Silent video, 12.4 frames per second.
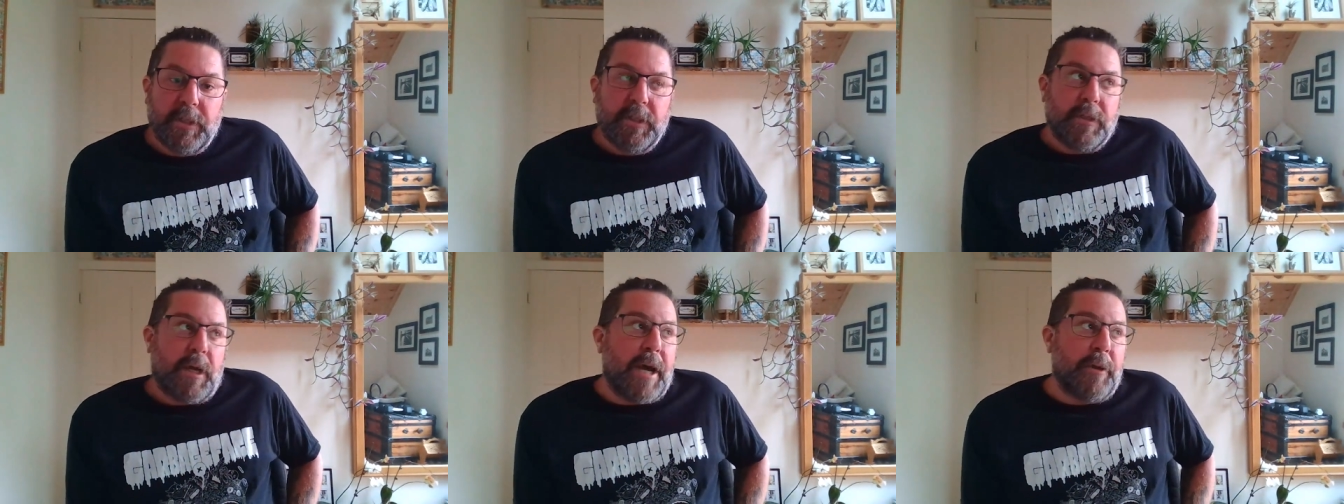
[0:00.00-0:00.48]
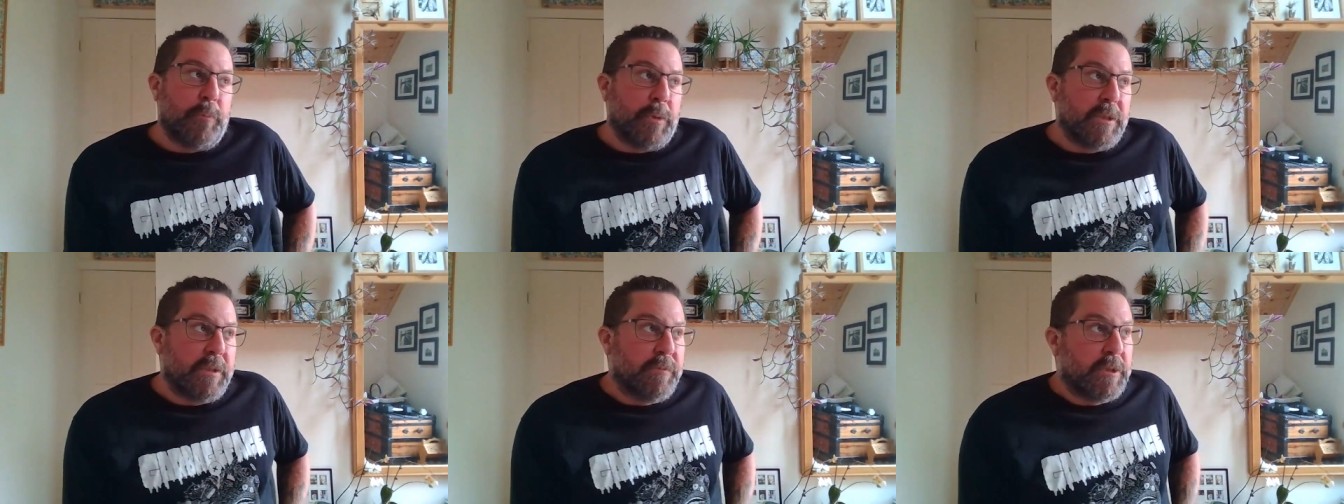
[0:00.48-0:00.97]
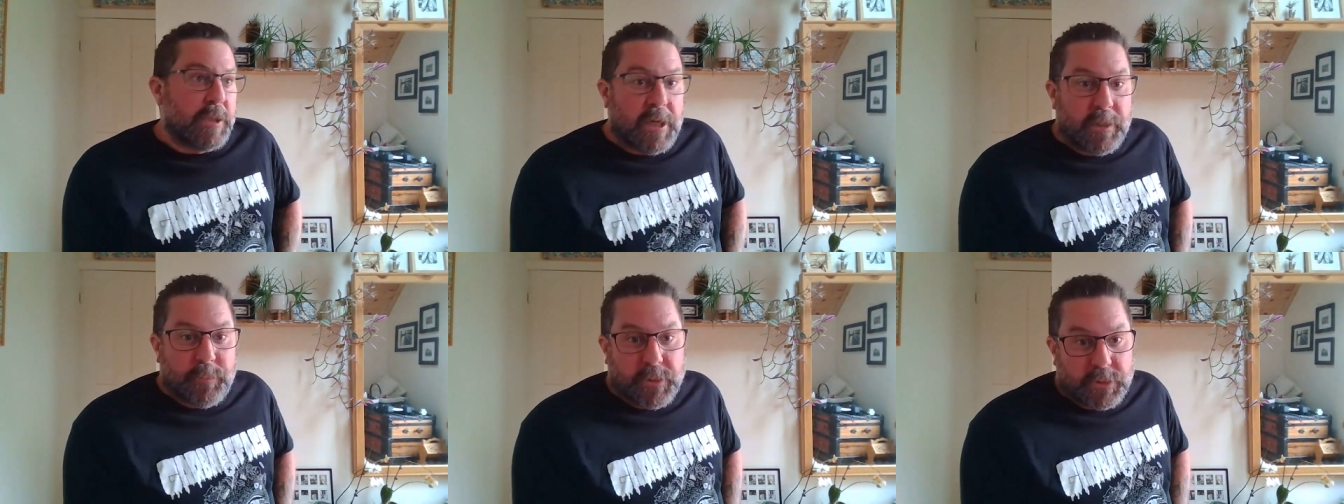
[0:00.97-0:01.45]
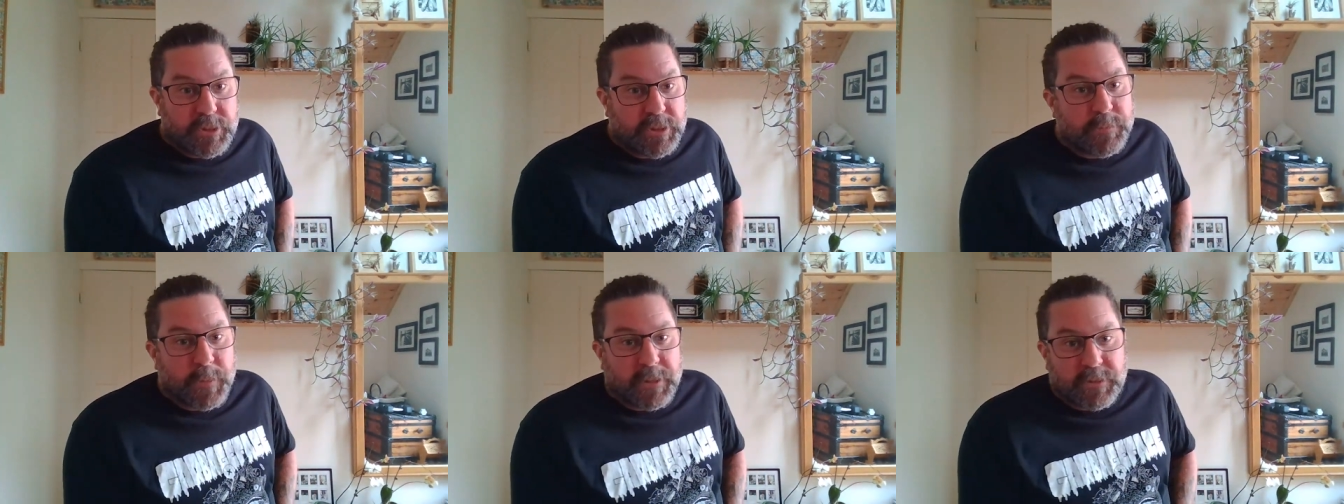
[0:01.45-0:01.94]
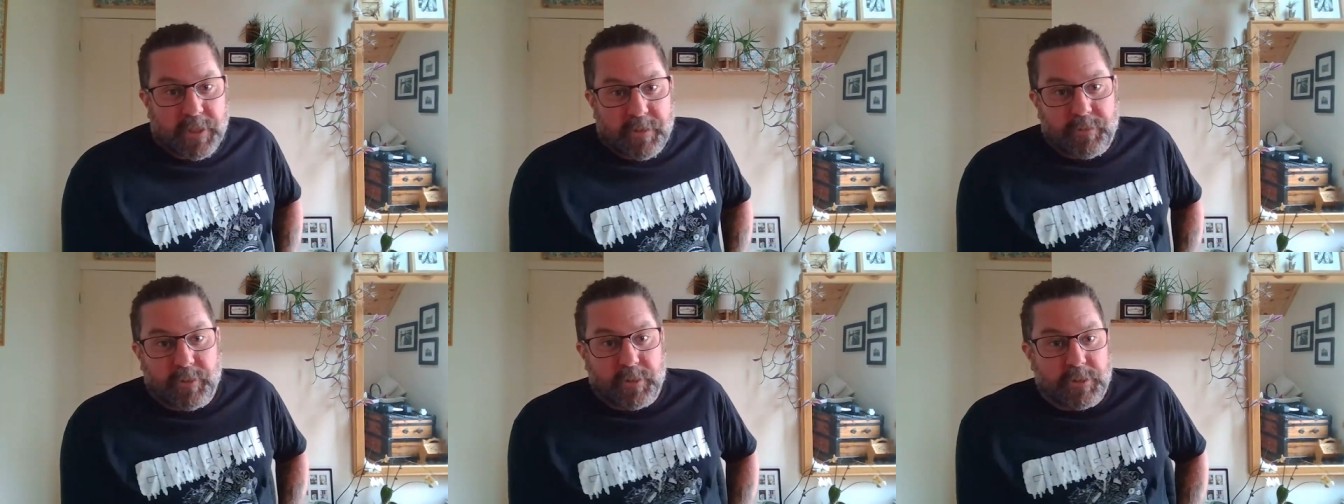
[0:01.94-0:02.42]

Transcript: I don't believe in God, but she's my savior.